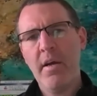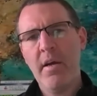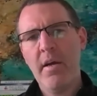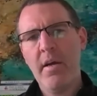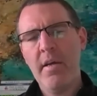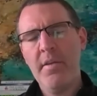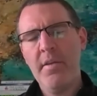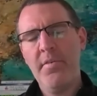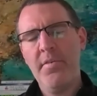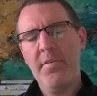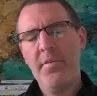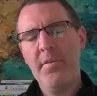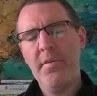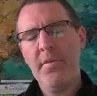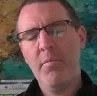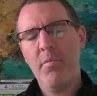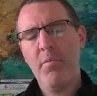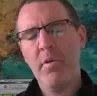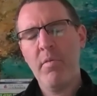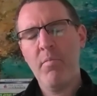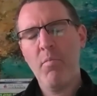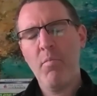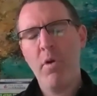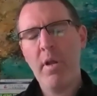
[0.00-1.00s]
what
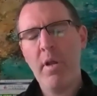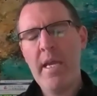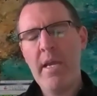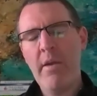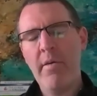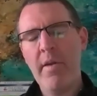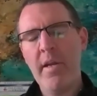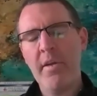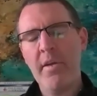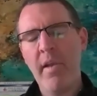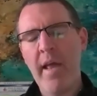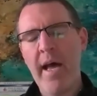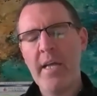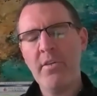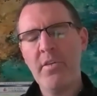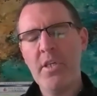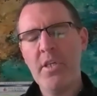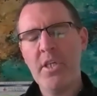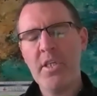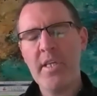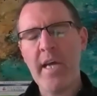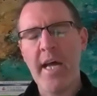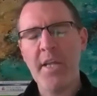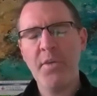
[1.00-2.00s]
I'm wanting to hear is largely
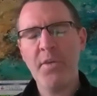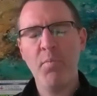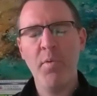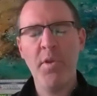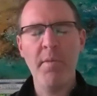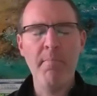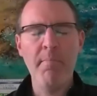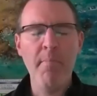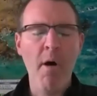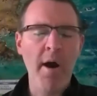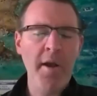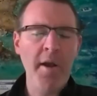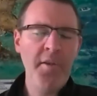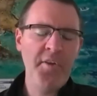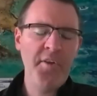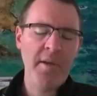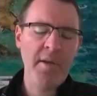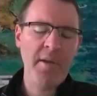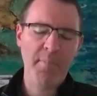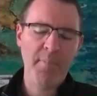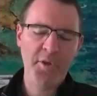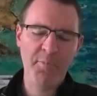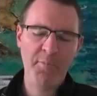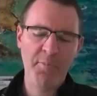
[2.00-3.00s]
starts with a
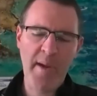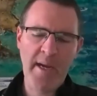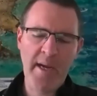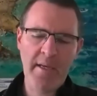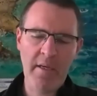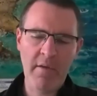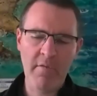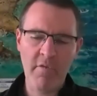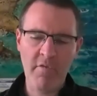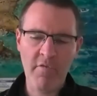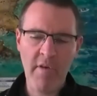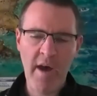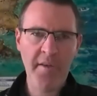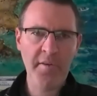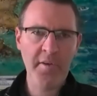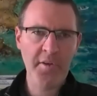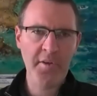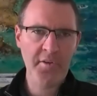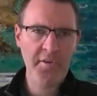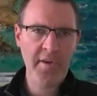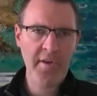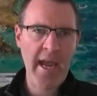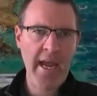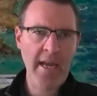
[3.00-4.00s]
mindset perspective of
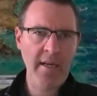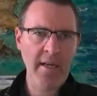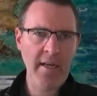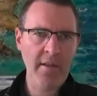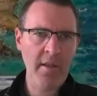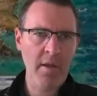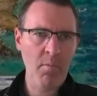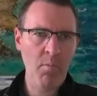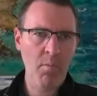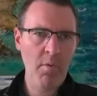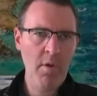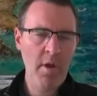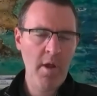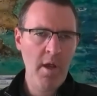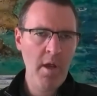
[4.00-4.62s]
understanding that